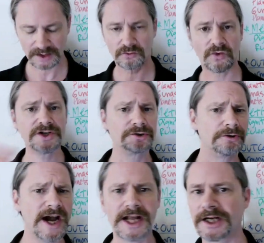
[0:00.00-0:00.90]

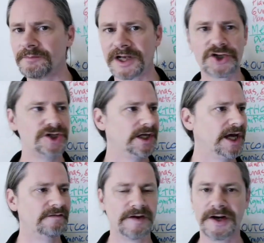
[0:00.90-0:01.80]
Retrograding combustion,
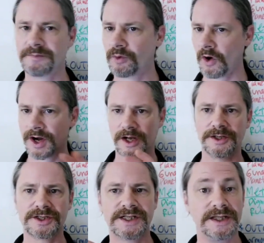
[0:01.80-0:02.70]
again, very important to
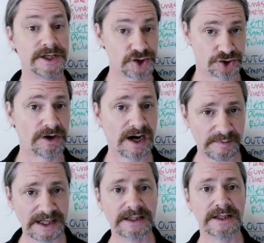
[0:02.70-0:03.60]
understand the
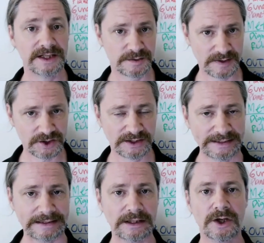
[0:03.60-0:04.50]
astronomy,
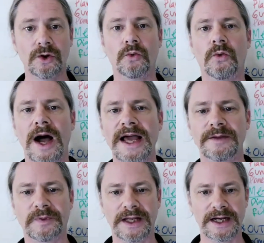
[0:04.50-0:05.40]
especially. Why
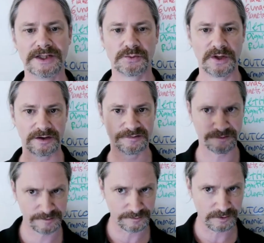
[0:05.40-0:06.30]
the planets, when they're
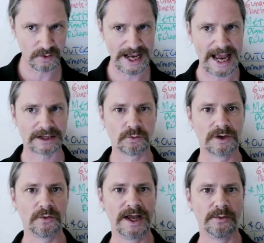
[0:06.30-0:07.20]
further away, act
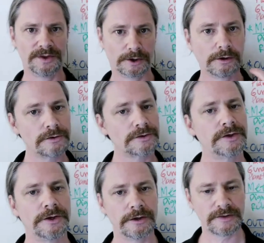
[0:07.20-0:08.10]
one way, when they're closer to
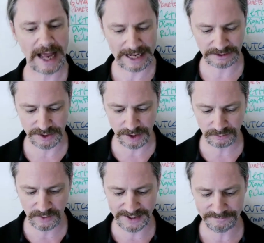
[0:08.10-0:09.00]
the Earth, act another
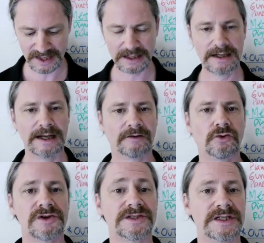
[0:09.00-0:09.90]
way. And of
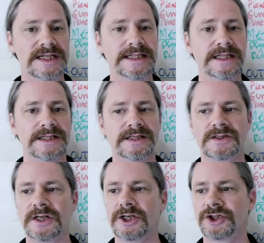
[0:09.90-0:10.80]
course, the
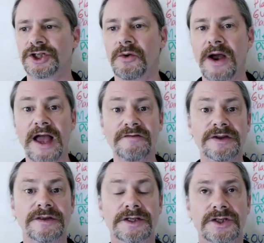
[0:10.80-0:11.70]
dignities show
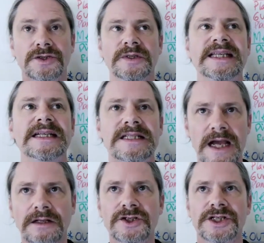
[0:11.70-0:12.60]
everything to do with the
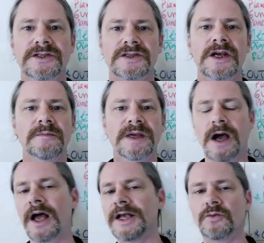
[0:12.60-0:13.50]
intelligence
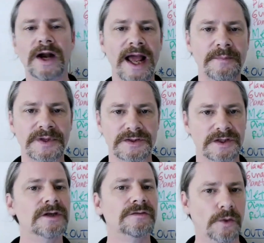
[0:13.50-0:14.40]
behind what happens.
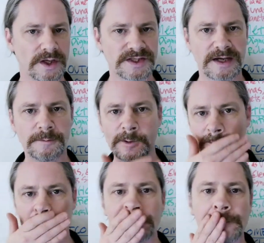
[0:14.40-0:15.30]
For example,
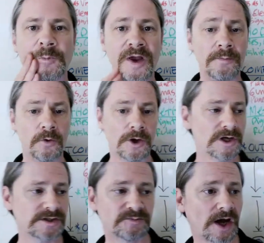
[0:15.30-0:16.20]
we
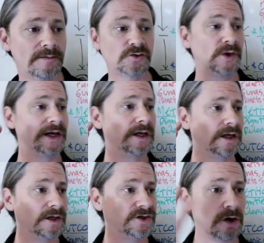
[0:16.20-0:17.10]
sometimes we
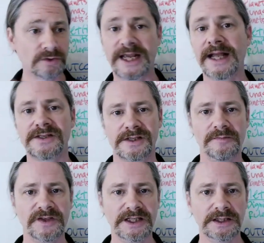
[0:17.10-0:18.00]
don't get
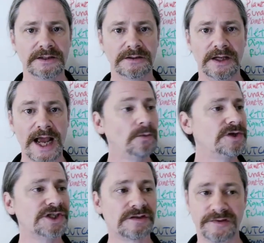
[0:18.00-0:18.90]
something, and we're
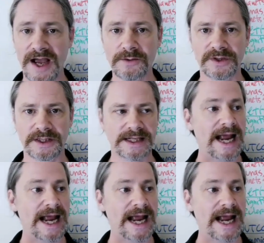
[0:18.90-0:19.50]
just fine with it.